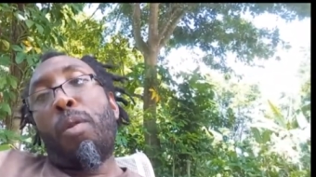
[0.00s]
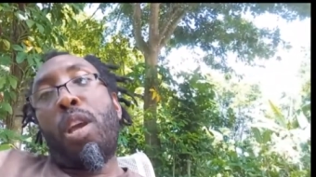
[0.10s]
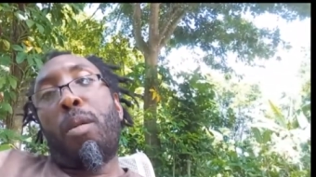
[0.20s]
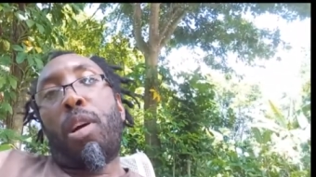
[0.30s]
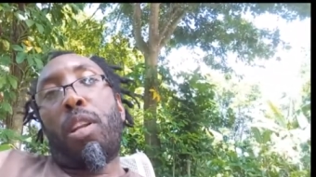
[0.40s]

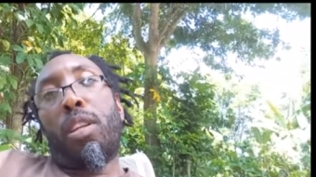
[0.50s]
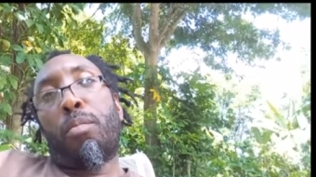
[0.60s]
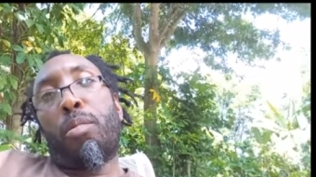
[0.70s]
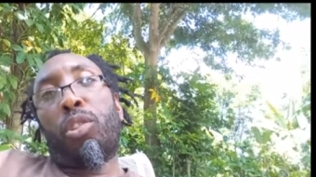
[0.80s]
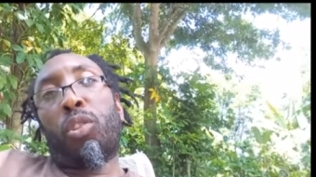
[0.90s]
Yeah, man.
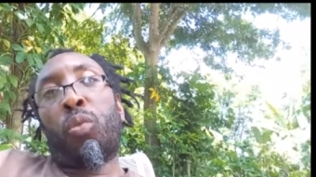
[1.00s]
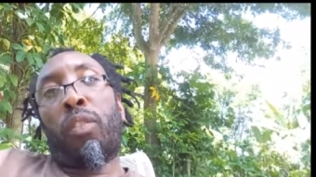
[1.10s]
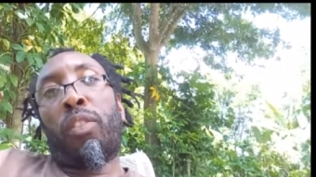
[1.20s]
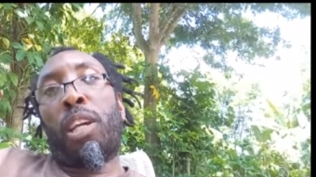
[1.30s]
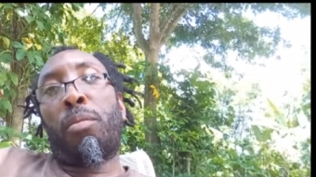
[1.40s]
Person who
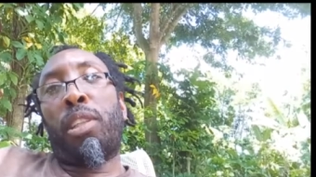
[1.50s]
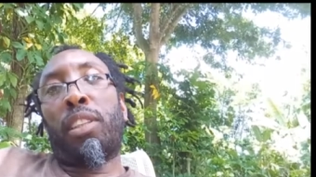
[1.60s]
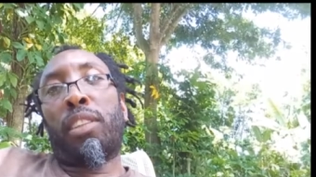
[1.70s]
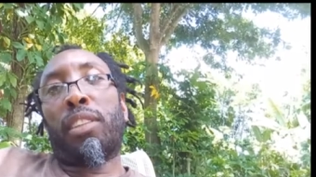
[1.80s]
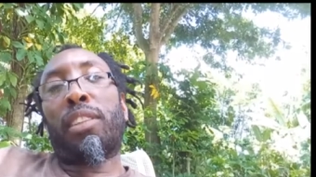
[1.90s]
have
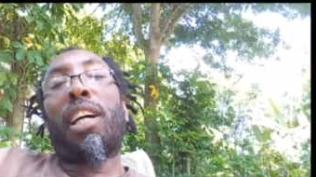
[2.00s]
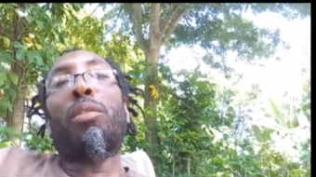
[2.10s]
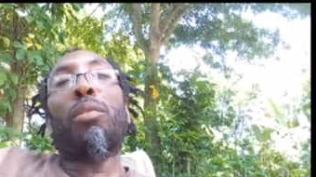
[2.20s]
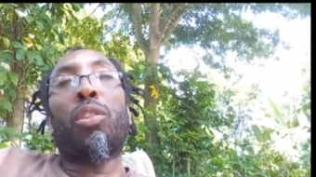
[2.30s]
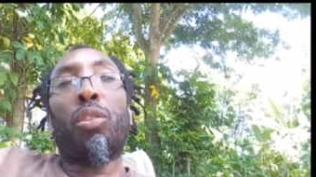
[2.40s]
diabetes,
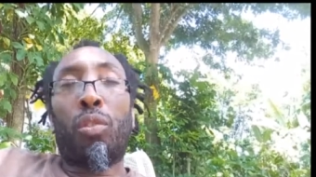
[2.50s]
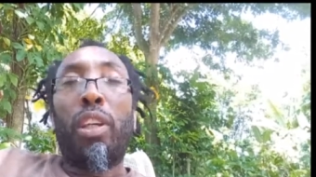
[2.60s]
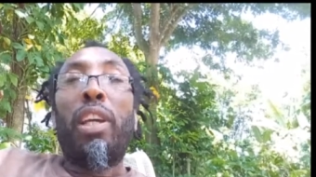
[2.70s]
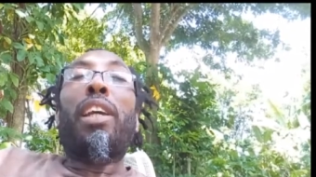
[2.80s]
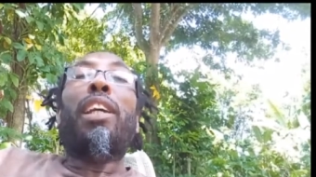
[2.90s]
start with you.
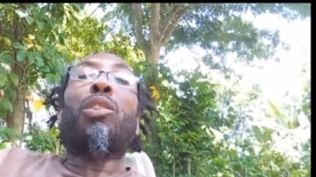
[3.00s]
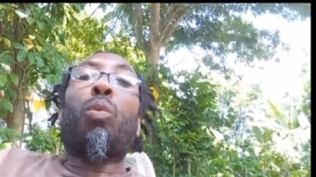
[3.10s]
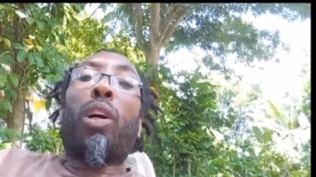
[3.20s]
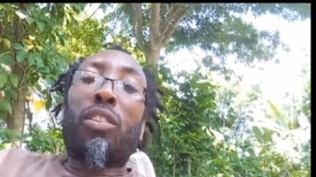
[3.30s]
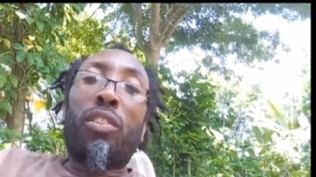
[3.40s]
It's
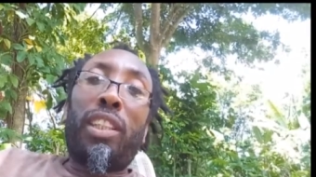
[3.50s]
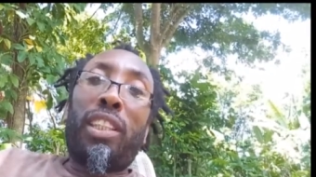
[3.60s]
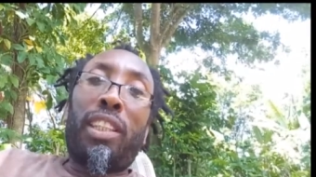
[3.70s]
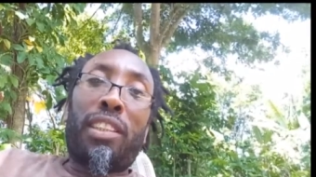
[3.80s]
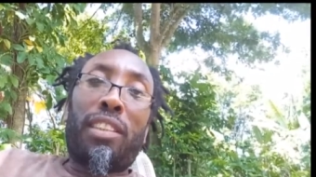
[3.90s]
what you
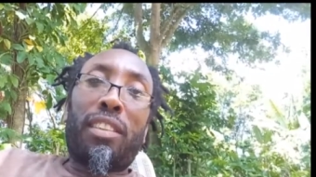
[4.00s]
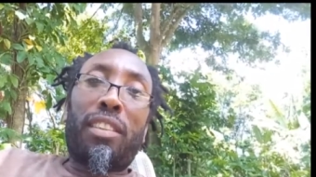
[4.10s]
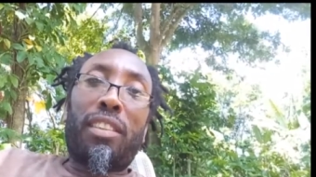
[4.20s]
eat